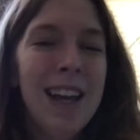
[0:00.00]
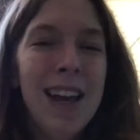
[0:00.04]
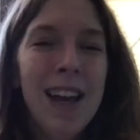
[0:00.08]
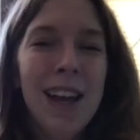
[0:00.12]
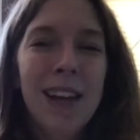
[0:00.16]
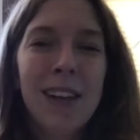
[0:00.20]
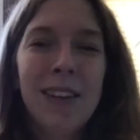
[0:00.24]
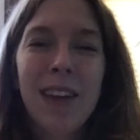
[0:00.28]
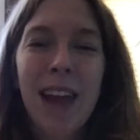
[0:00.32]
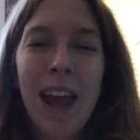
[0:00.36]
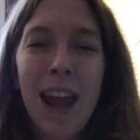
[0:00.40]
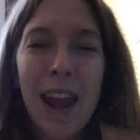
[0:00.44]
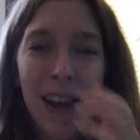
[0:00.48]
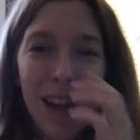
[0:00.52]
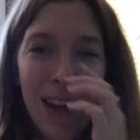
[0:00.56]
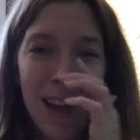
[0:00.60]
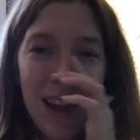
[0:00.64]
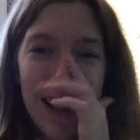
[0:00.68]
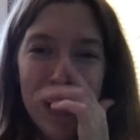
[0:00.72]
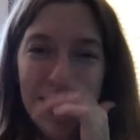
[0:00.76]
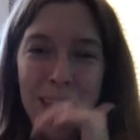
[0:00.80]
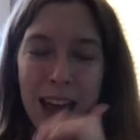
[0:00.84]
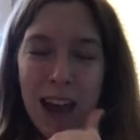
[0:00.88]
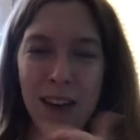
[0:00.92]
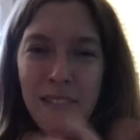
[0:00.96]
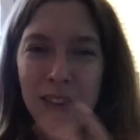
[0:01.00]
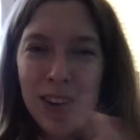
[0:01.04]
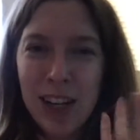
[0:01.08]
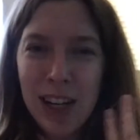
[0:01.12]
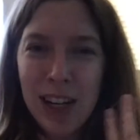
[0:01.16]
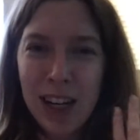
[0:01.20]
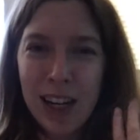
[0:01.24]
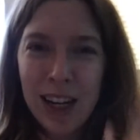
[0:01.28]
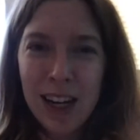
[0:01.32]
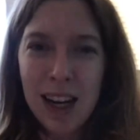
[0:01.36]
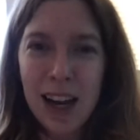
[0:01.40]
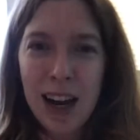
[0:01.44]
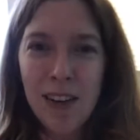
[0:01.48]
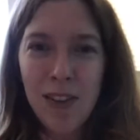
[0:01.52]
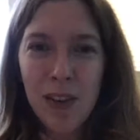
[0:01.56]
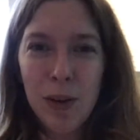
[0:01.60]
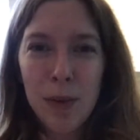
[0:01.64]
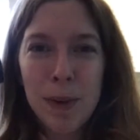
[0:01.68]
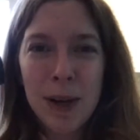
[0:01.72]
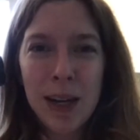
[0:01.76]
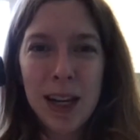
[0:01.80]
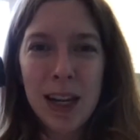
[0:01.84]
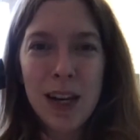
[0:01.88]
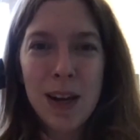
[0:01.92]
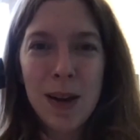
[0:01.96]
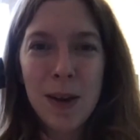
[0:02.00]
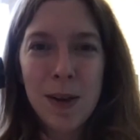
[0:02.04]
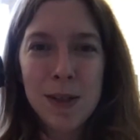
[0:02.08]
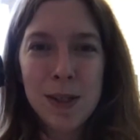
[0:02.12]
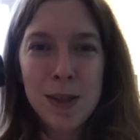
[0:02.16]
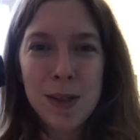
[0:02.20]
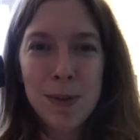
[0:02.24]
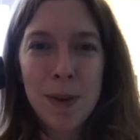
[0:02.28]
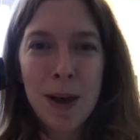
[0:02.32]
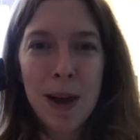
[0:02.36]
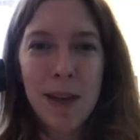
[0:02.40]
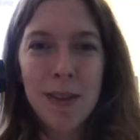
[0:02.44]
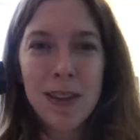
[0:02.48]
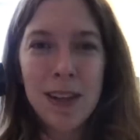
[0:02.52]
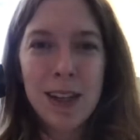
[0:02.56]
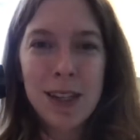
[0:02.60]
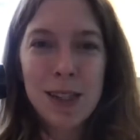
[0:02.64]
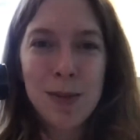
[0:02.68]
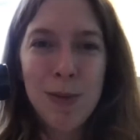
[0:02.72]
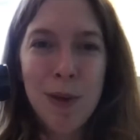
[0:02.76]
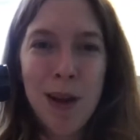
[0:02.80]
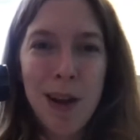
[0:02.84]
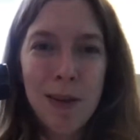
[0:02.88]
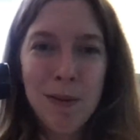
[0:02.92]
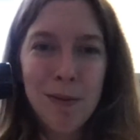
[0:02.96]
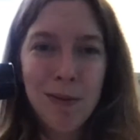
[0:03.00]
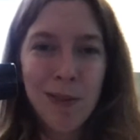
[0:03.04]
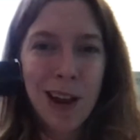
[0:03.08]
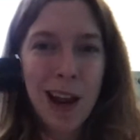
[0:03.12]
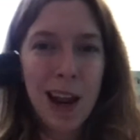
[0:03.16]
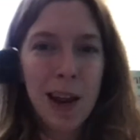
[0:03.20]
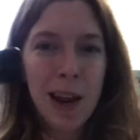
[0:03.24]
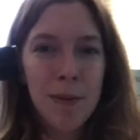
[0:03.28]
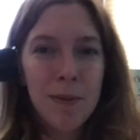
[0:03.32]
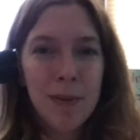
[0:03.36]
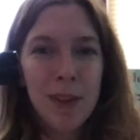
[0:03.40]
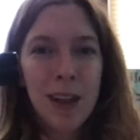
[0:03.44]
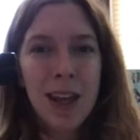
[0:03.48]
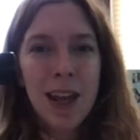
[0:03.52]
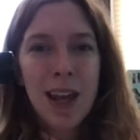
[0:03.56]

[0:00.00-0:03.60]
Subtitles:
Okay, lavender. Everybody knows about this one, right?